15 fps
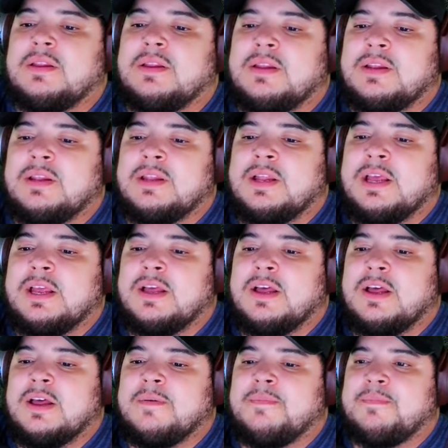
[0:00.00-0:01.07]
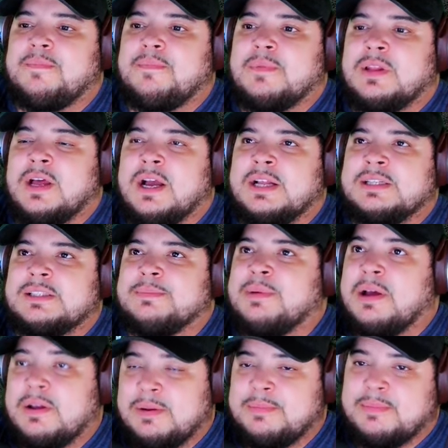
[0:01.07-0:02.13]
like uh, lines
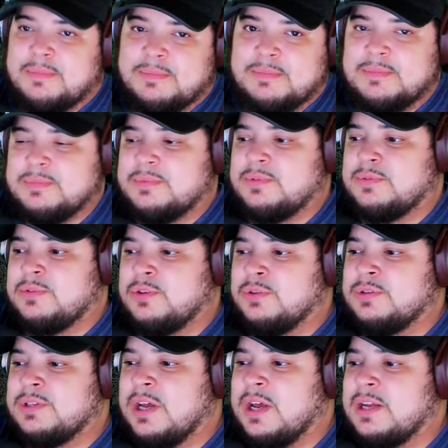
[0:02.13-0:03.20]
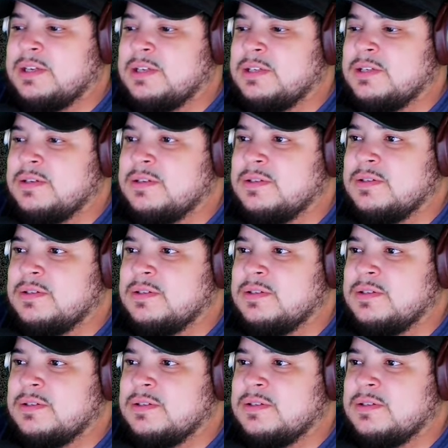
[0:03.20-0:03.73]
about two sides.